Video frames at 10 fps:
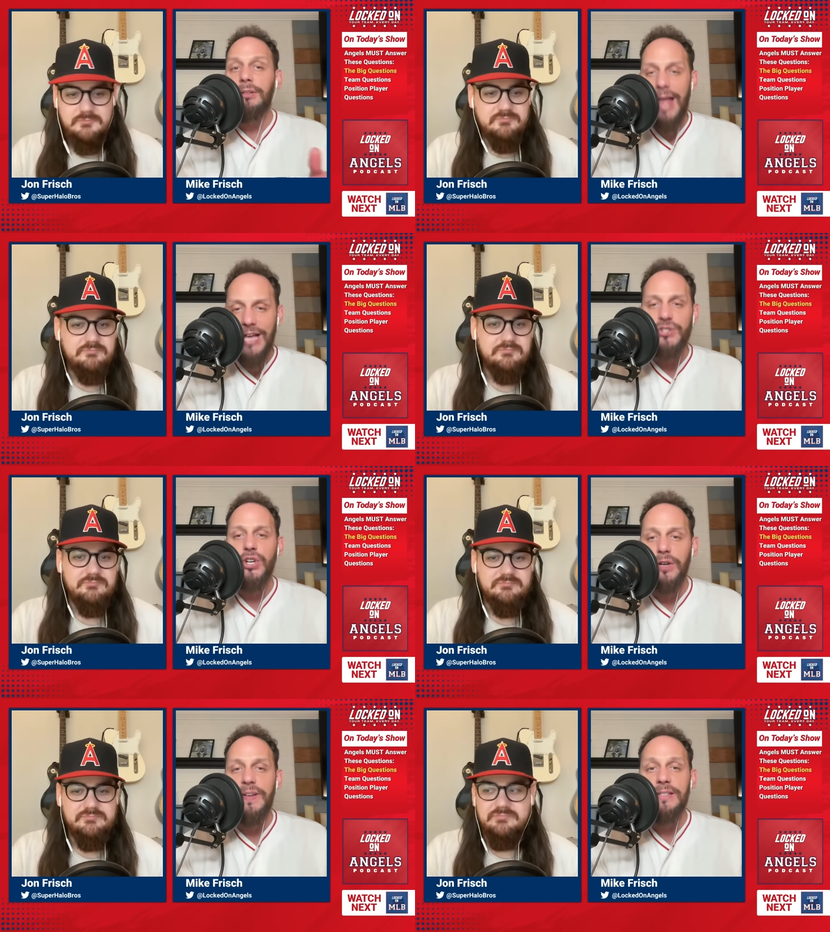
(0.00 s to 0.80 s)
Speaker 1: last
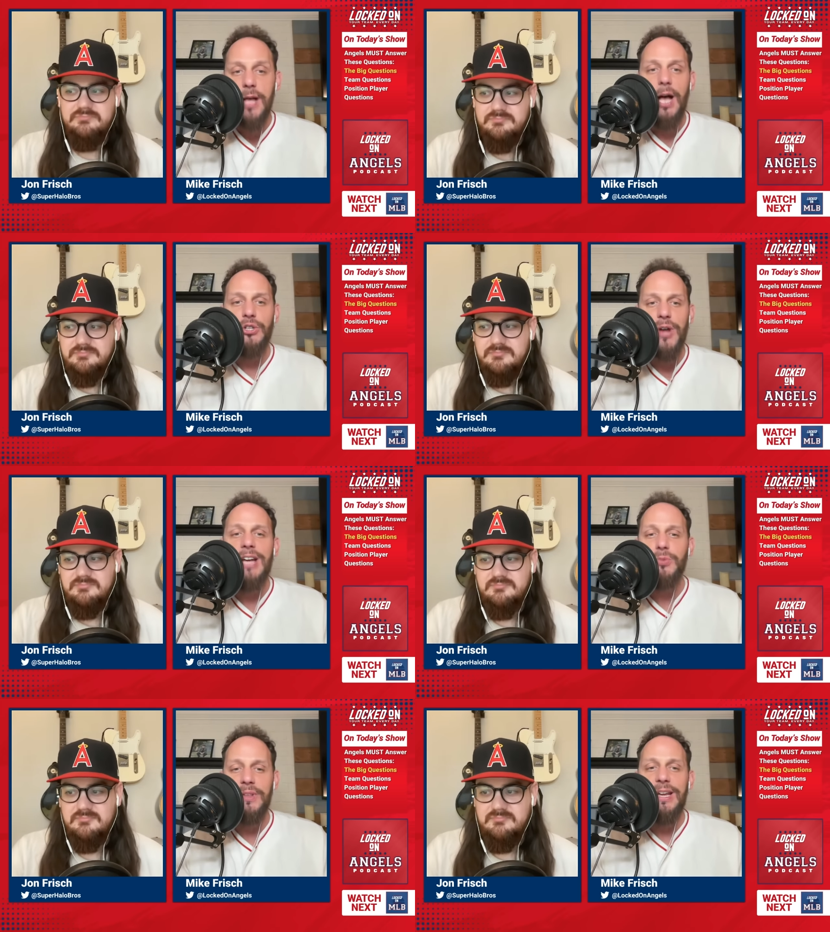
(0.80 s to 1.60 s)
year of his
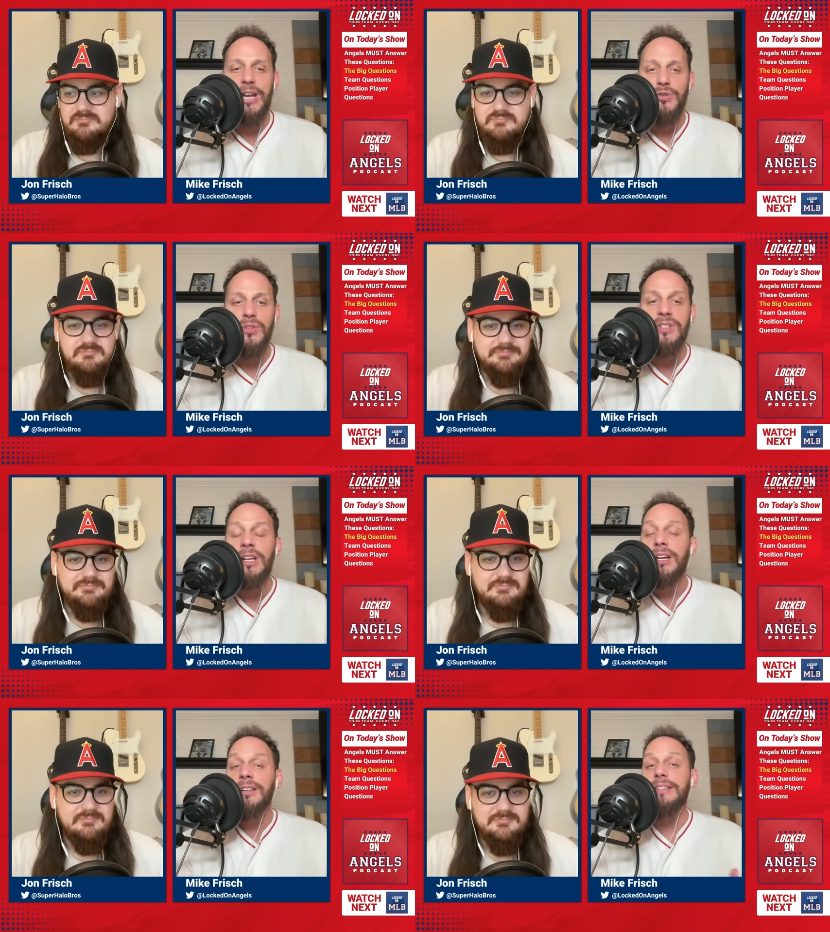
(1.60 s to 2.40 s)
contract with the Angels.
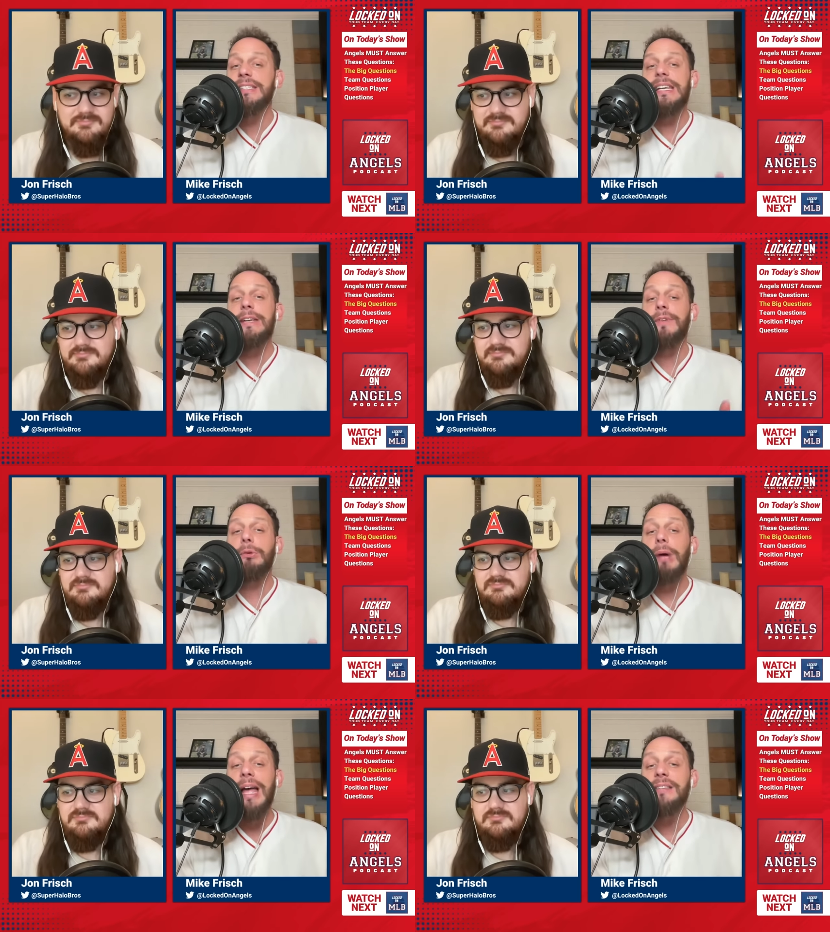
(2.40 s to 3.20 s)
The TV
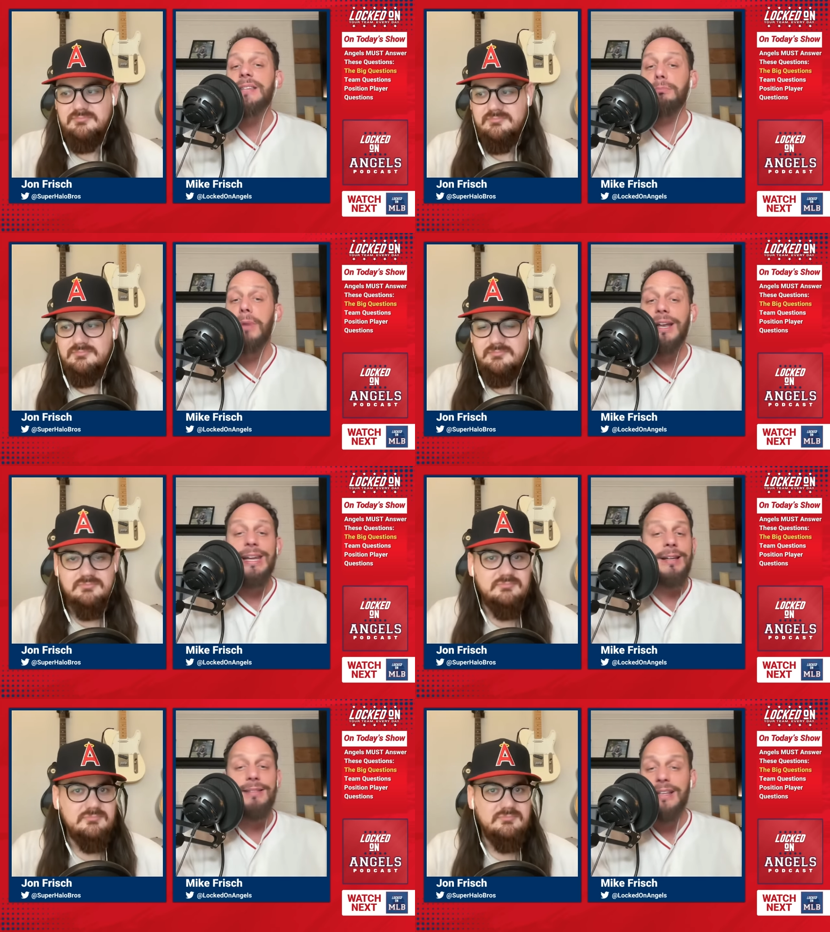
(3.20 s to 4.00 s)
rights and
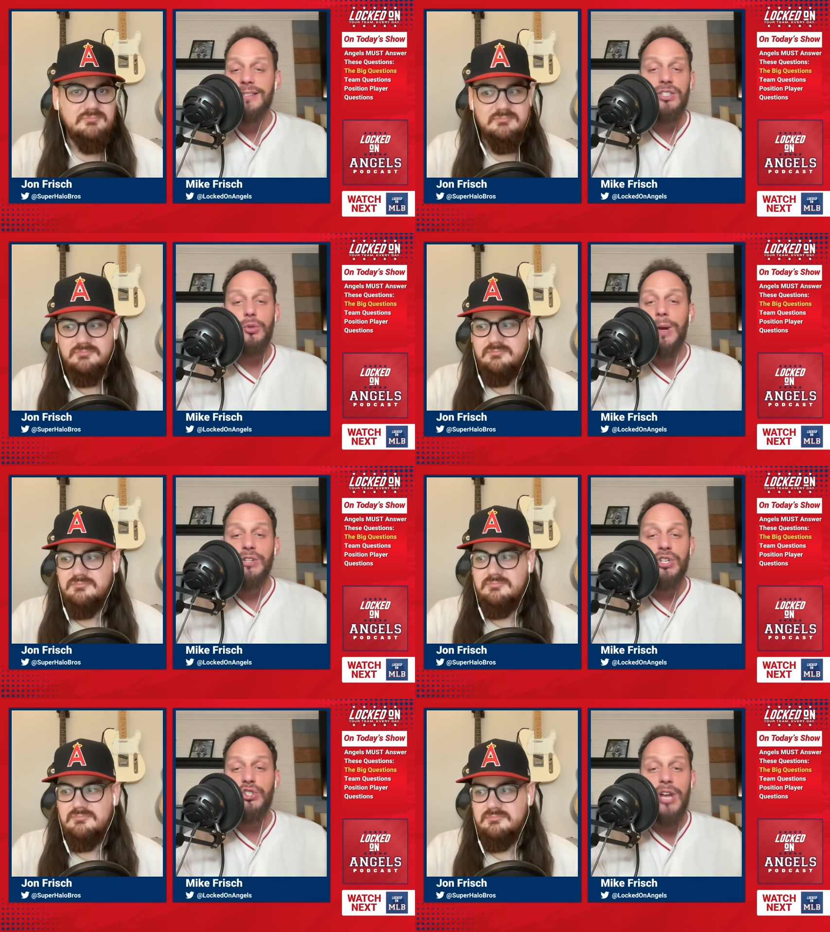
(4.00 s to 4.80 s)
money, that
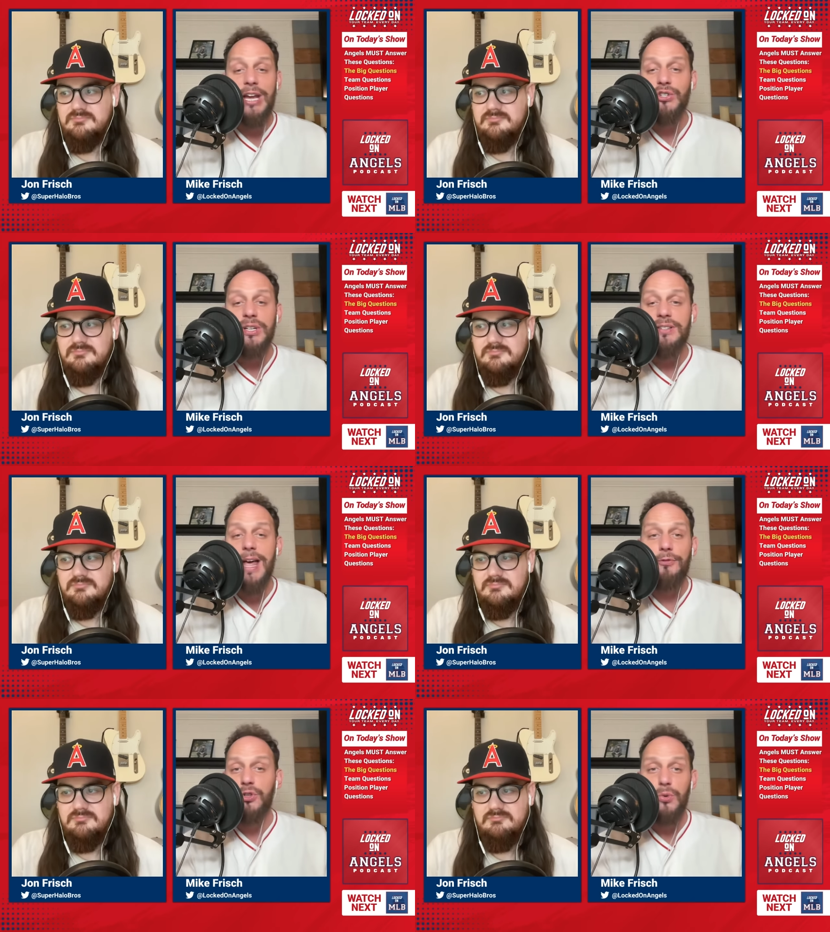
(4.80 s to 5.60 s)
situation changes
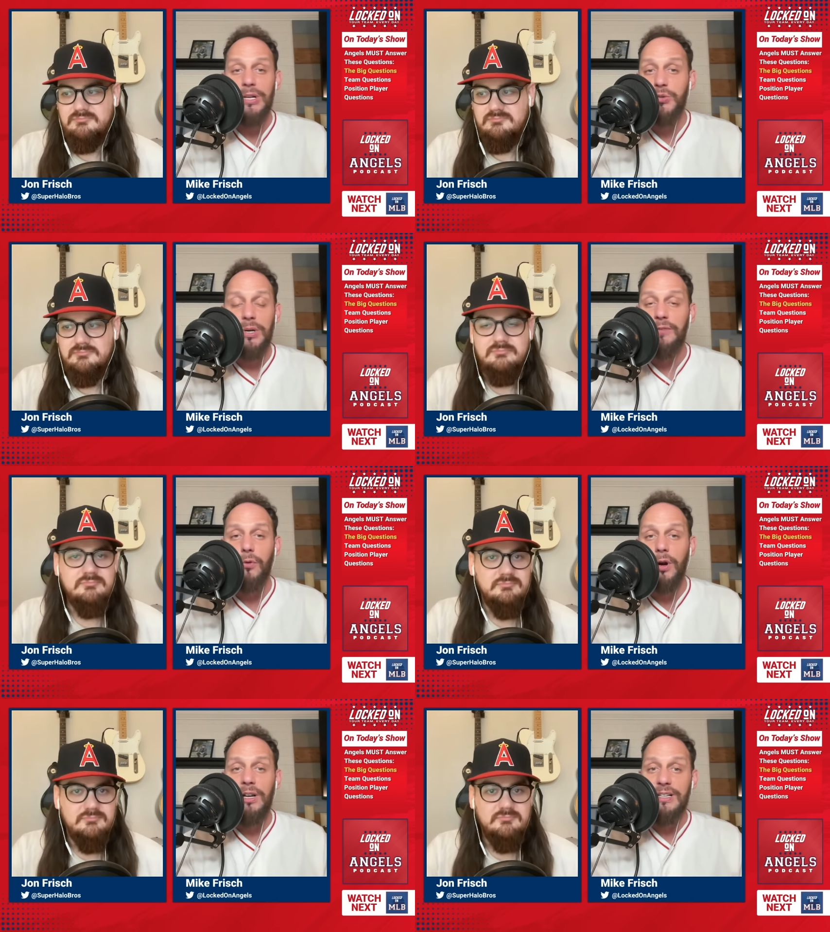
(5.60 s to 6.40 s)
after
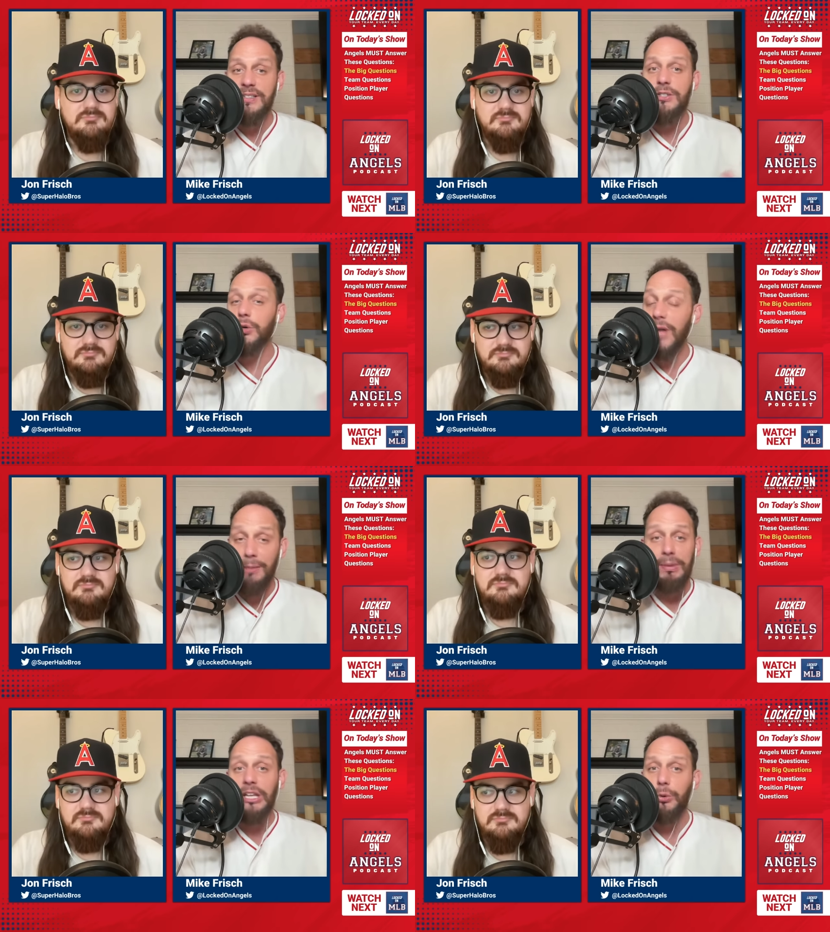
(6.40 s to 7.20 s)
2024 and it's still
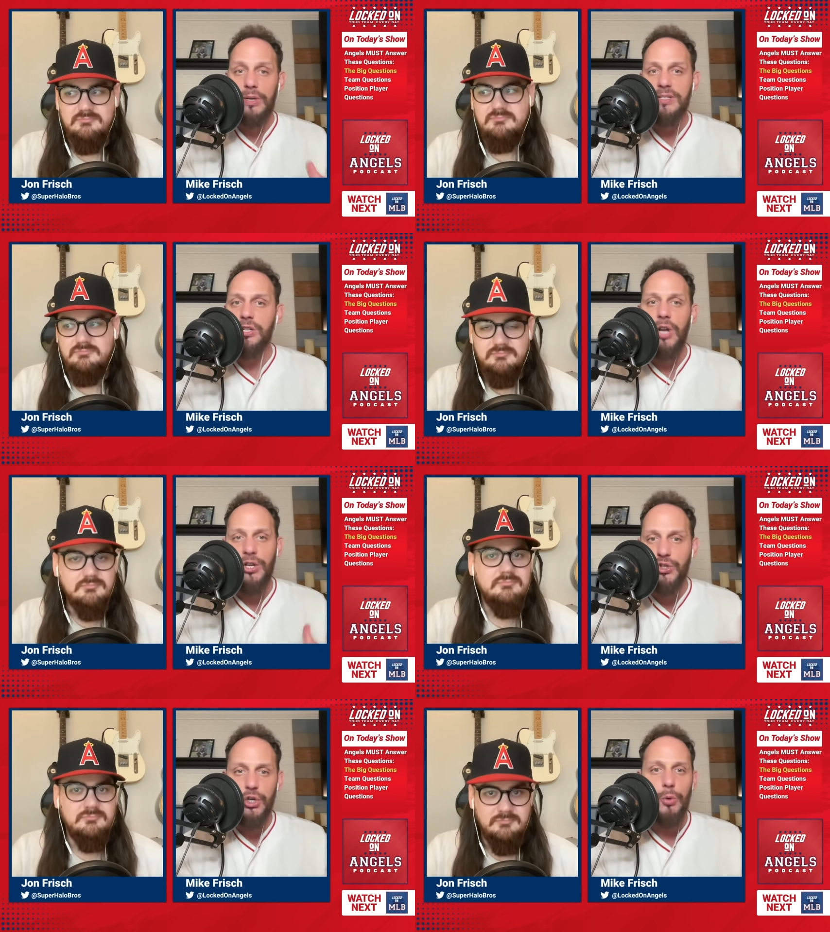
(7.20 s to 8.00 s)
ambiguous. They're not mm -hmm.
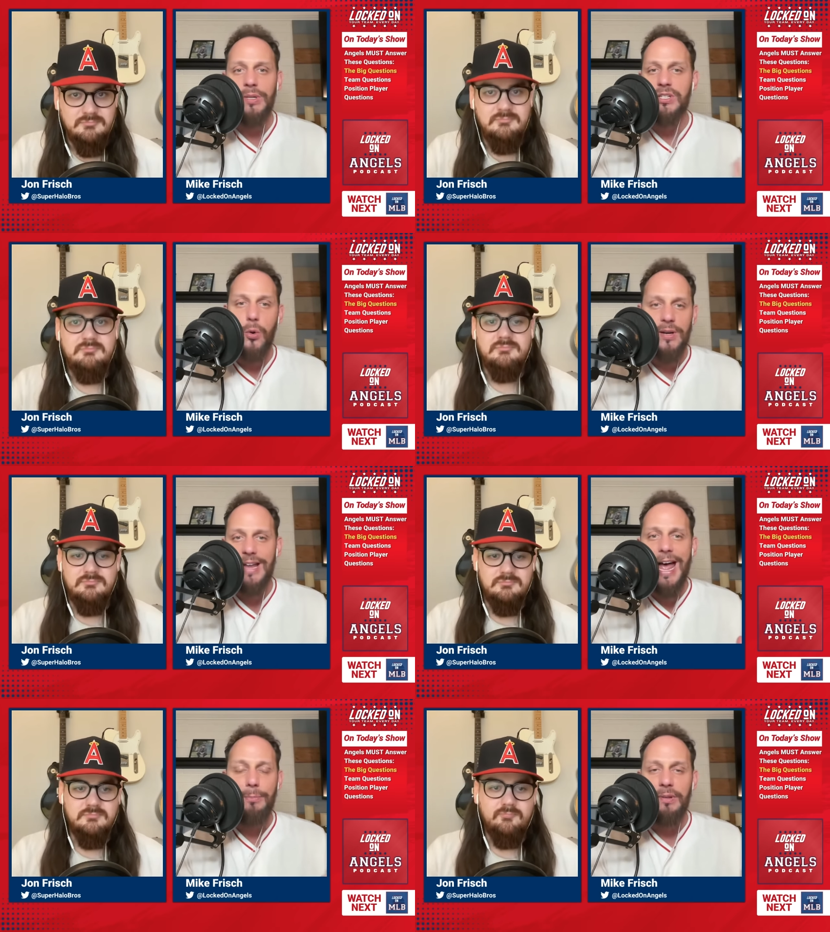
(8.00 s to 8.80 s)
sure mm-hmm. what's going to
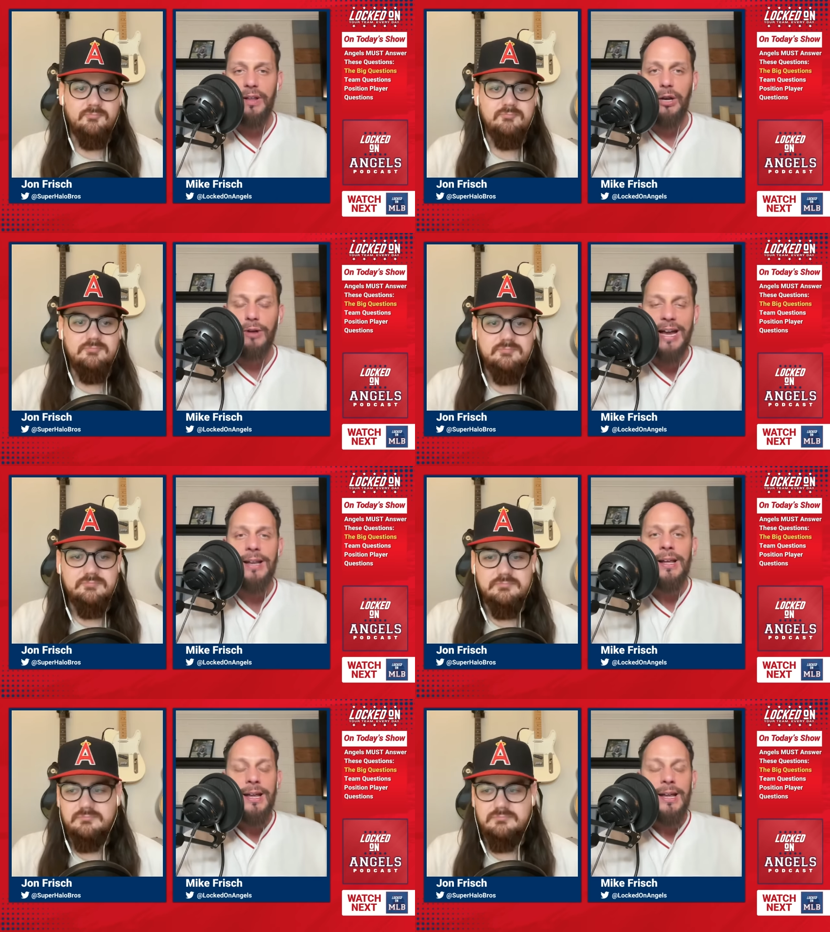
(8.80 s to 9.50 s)
happen there, right?